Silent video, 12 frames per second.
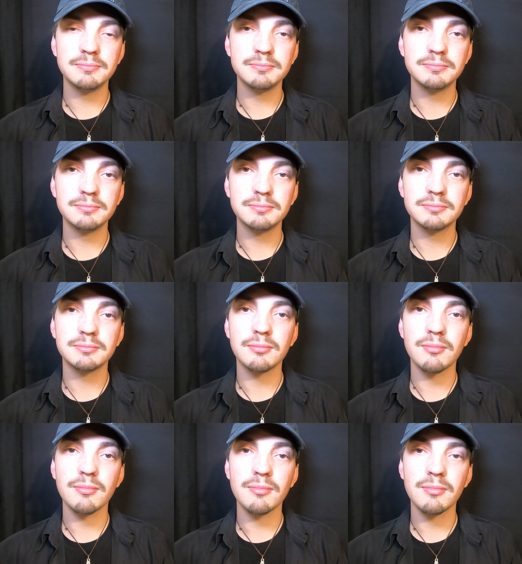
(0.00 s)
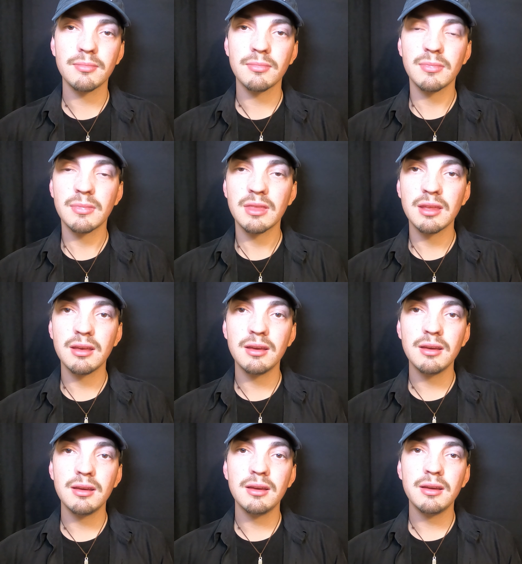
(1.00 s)

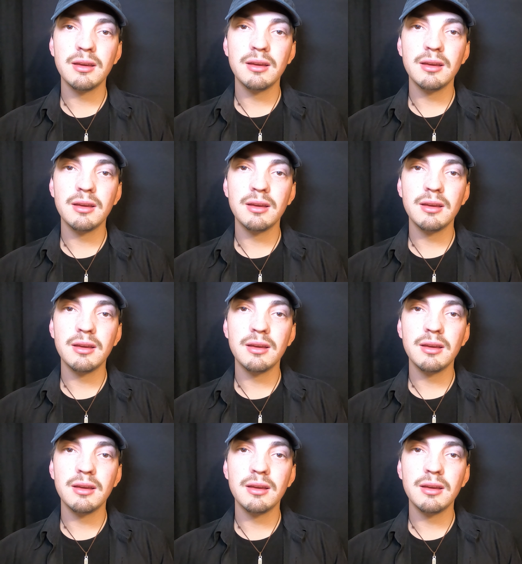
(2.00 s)
(silence)